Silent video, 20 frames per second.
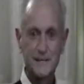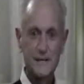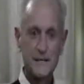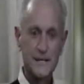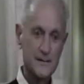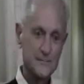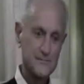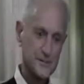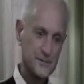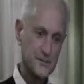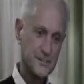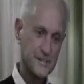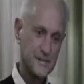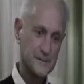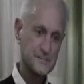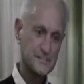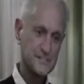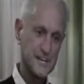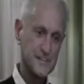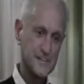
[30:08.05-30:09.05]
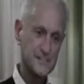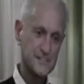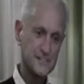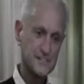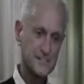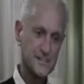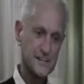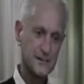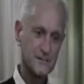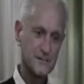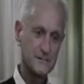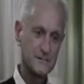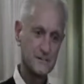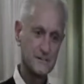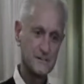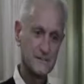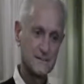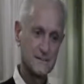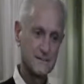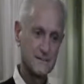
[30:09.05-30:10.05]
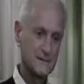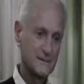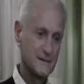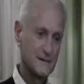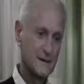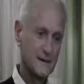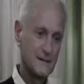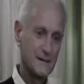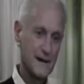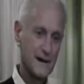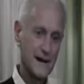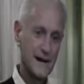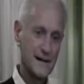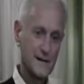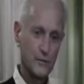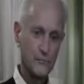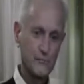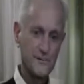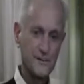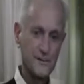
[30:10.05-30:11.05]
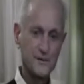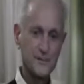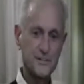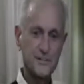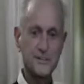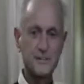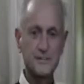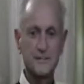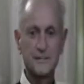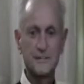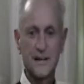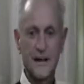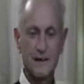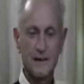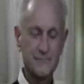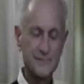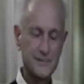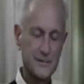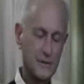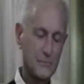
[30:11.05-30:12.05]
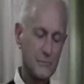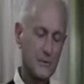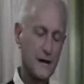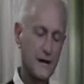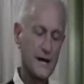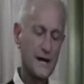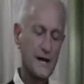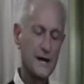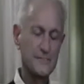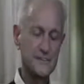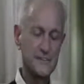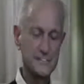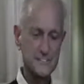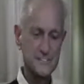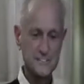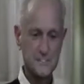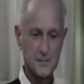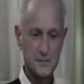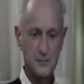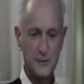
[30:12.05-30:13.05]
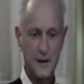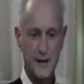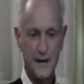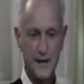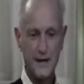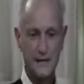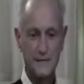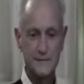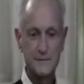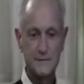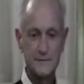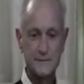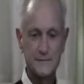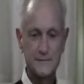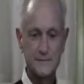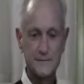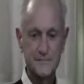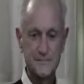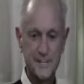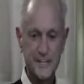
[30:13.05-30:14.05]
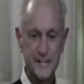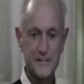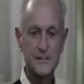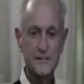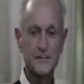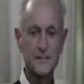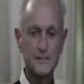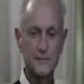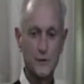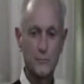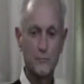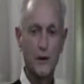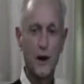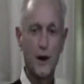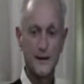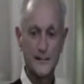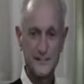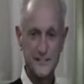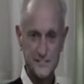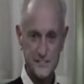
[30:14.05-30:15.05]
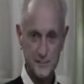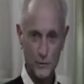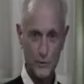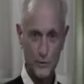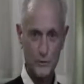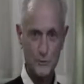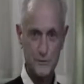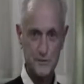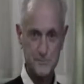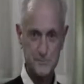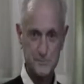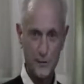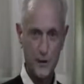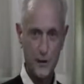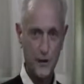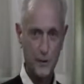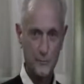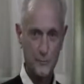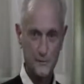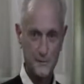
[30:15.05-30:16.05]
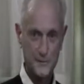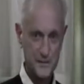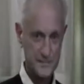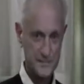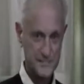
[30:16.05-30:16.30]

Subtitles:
If you keep saying to yourself, I don't feel good, I feel bad, this is a pain, then your body is going to respond because